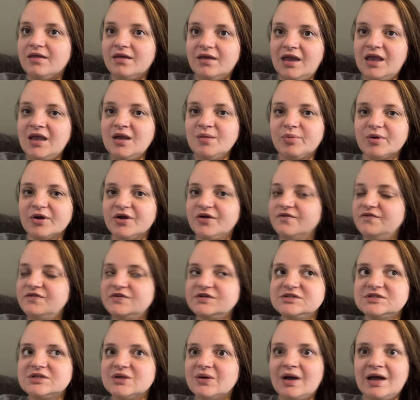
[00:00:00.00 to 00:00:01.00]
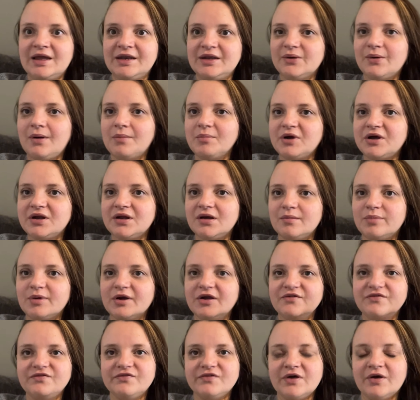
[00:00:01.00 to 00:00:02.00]
he approved, so I know I'm going to
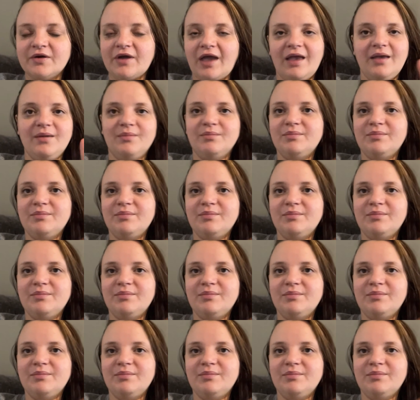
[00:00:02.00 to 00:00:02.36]
approve. Okay,